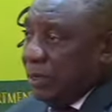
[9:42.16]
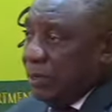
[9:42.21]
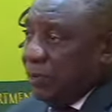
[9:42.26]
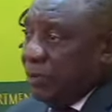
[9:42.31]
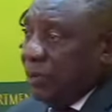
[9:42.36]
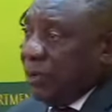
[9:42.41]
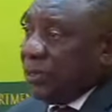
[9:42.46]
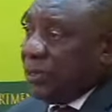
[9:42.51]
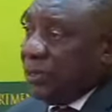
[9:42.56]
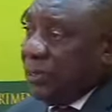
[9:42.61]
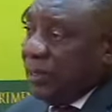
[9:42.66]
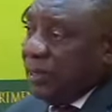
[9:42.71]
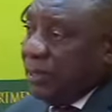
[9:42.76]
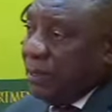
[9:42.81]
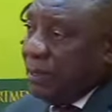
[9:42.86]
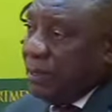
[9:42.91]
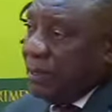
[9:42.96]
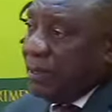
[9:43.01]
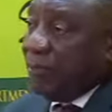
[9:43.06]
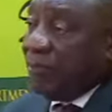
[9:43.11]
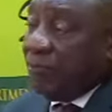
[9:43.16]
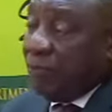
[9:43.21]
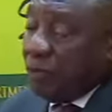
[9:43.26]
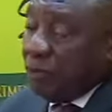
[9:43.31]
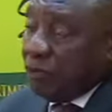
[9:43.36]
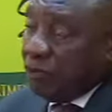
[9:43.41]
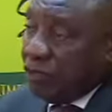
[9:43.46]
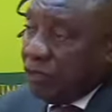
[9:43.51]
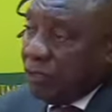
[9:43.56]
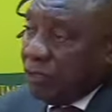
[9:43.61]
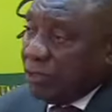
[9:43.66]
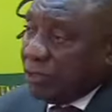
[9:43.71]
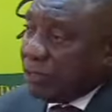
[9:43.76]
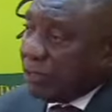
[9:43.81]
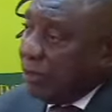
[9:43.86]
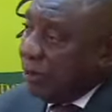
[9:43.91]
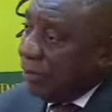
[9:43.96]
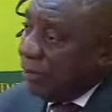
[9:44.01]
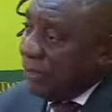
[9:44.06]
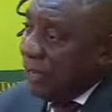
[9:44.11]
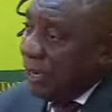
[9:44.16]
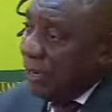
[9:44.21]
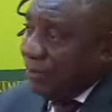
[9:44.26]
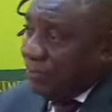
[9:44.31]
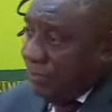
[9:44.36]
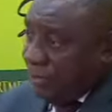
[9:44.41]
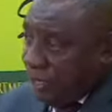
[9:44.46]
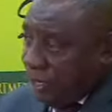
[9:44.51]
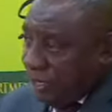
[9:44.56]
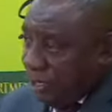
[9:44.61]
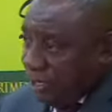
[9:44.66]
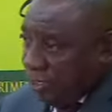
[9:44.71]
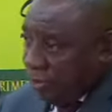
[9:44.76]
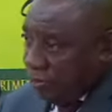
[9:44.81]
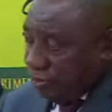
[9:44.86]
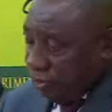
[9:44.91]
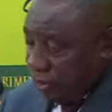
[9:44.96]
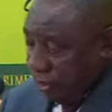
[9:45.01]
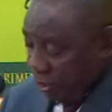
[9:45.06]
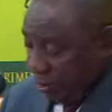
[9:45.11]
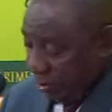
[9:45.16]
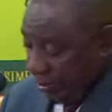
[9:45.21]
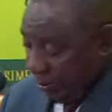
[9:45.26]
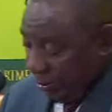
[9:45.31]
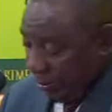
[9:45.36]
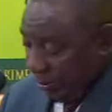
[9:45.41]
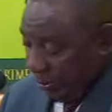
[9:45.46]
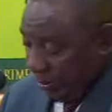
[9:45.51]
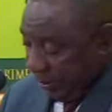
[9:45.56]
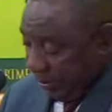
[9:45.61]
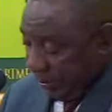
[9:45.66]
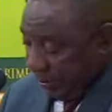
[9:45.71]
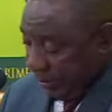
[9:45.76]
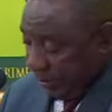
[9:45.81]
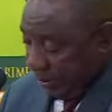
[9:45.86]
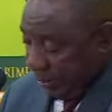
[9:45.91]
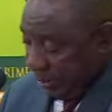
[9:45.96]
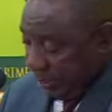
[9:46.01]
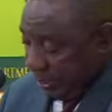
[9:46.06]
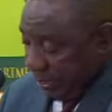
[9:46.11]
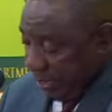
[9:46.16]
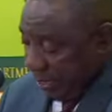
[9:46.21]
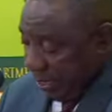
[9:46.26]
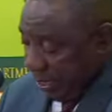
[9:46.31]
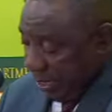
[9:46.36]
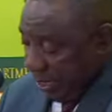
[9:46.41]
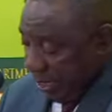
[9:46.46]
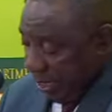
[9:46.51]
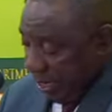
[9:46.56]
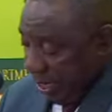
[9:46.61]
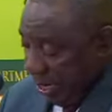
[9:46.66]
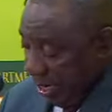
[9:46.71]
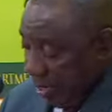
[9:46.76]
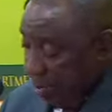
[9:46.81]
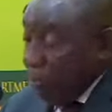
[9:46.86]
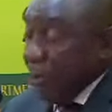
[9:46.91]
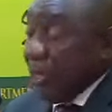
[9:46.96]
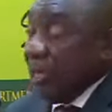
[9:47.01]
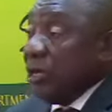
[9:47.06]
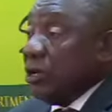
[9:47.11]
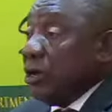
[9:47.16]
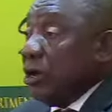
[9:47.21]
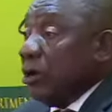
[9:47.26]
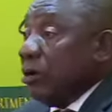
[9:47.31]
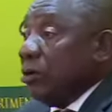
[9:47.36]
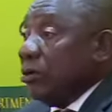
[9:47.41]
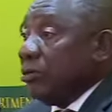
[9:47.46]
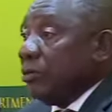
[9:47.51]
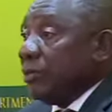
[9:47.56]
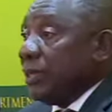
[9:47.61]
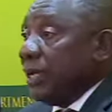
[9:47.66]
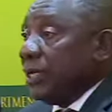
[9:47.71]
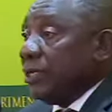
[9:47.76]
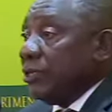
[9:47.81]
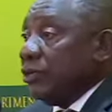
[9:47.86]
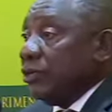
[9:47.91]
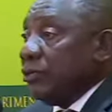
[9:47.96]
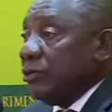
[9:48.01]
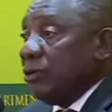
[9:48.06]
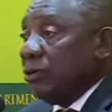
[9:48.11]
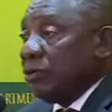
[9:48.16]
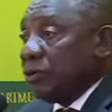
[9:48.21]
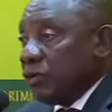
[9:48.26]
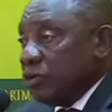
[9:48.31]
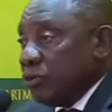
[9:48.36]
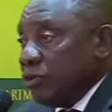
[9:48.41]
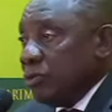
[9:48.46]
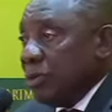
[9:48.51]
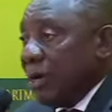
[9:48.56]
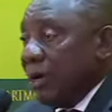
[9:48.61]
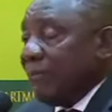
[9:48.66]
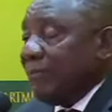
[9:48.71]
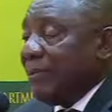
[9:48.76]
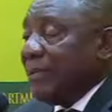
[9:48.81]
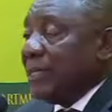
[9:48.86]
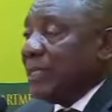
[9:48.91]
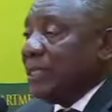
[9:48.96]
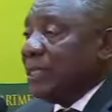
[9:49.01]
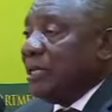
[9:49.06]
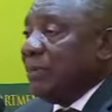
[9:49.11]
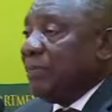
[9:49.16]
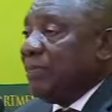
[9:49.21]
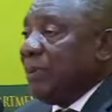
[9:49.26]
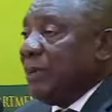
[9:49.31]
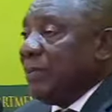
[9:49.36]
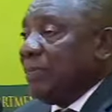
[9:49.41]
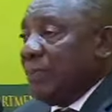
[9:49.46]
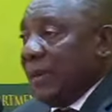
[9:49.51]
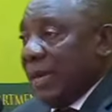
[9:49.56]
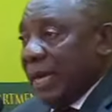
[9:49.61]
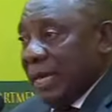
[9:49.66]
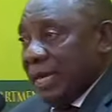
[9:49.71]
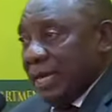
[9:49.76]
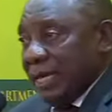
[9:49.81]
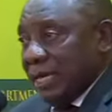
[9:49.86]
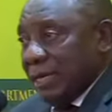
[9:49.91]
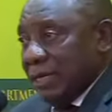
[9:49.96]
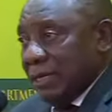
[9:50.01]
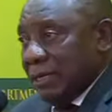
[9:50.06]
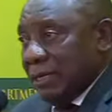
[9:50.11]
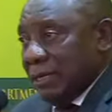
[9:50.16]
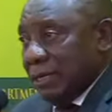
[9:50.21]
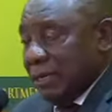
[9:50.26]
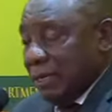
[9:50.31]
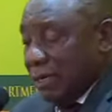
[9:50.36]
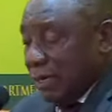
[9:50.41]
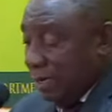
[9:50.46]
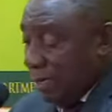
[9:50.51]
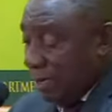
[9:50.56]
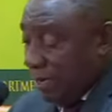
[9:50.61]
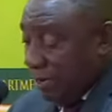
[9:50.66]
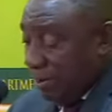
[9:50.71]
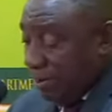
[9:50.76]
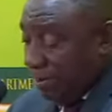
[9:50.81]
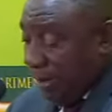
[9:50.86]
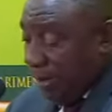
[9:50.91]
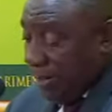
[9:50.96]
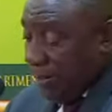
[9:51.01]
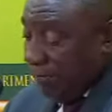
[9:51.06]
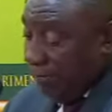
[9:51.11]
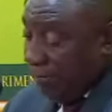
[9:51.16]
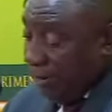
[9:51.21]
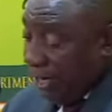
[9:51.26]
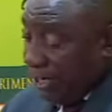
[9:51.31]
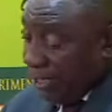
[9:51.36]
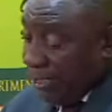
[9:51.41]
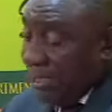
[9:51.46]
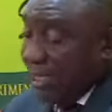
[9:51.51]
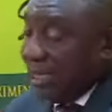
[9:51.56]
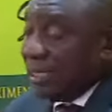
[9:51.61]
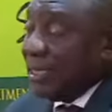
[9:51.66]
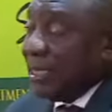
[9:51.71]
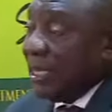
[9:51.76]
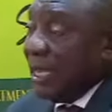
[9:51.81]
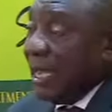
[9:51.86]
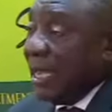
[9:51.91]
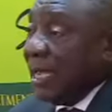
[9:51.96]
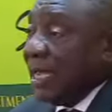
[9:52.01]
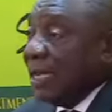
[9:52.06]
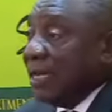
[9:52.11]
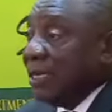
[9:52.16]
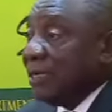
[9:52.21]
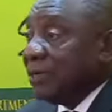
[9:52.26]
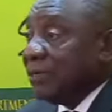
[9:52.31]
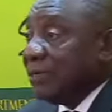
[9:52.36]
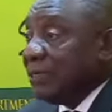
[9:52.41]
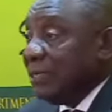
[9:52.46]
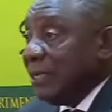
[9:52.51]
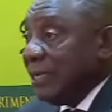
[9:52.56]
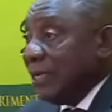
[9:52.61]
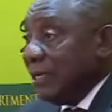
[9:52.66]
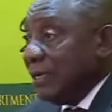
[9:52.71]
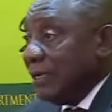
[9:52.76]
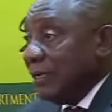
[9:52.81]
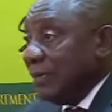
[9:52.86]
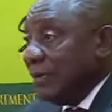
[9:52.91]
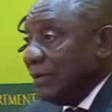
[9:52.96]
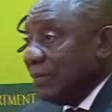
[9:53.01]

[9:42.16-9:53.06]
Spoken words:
with the fortunes of the African National Congress. And we know that you too have been deeply pained by the fact that the ANC